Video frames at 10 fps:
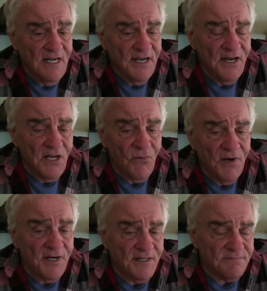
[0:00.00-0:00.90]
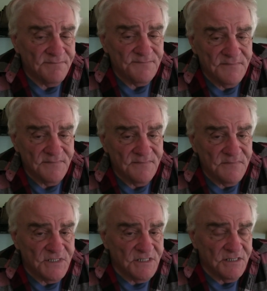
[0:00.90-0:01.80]
Anyway,
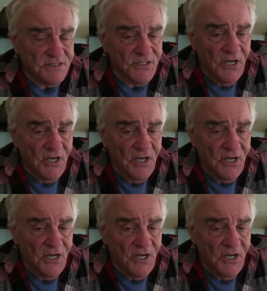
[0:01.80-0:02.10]
it